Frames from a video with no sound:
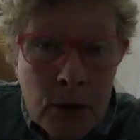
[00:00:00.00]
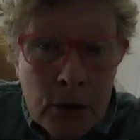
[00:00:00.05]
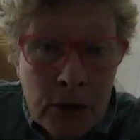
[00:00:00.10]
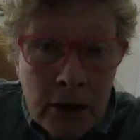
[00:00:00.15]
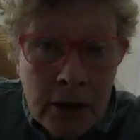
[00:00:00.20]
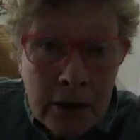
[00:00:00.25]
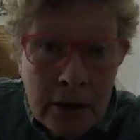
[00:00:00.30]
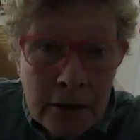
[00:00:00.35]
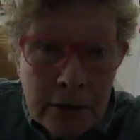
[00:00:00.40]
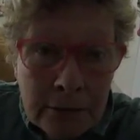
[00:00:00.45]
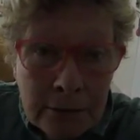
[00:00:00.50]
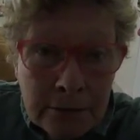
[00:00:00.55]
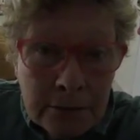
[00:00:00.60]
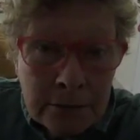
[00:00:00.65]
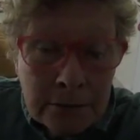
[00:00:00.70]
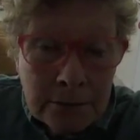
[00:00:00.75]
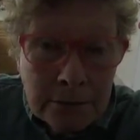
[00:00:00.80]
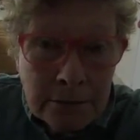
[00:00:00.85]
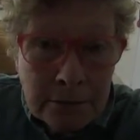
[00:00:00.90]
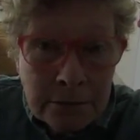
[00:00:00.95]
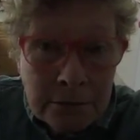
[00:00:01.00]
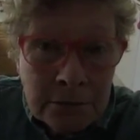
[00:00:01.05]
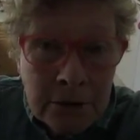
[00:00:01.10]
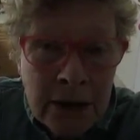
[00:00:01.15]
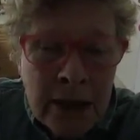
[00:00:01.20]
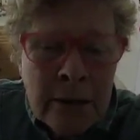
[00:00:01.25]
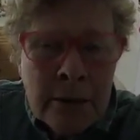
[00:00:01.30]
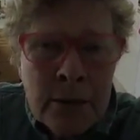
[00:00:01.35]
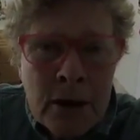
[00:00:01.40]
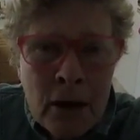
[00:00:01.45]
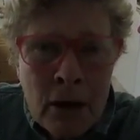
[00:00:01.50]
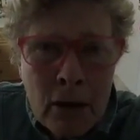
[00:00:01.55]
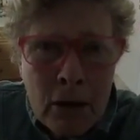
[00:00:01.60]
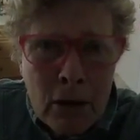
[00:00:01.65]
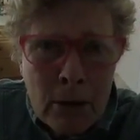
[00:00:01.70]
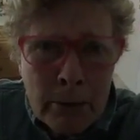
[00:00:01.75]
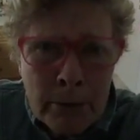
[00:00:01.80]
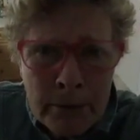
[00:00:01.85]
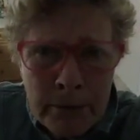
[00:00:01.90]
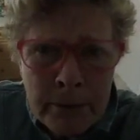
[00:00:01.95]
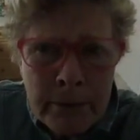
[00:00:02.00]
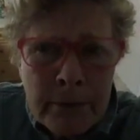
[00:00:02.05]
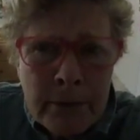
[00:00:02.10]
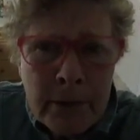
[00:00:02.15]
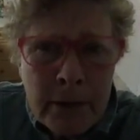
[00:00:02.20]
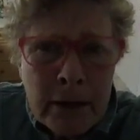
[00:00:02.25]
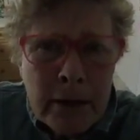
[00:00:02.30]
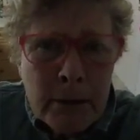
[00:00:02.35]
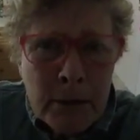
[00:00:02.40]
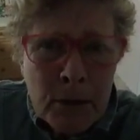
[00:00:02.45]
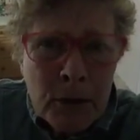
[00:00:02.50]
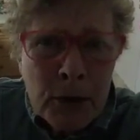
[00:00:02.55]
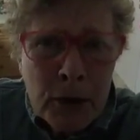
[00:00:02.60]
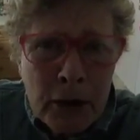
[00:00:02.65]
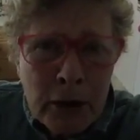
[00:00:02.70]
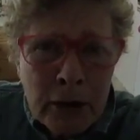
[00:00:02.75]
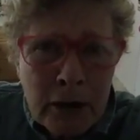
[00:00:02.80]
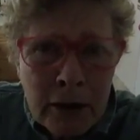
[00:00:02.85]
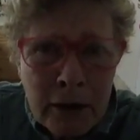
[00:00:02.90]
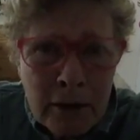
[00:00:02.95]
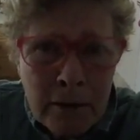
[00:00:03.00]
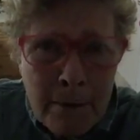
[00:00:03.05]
cooking. Keep calm. Keep cooking.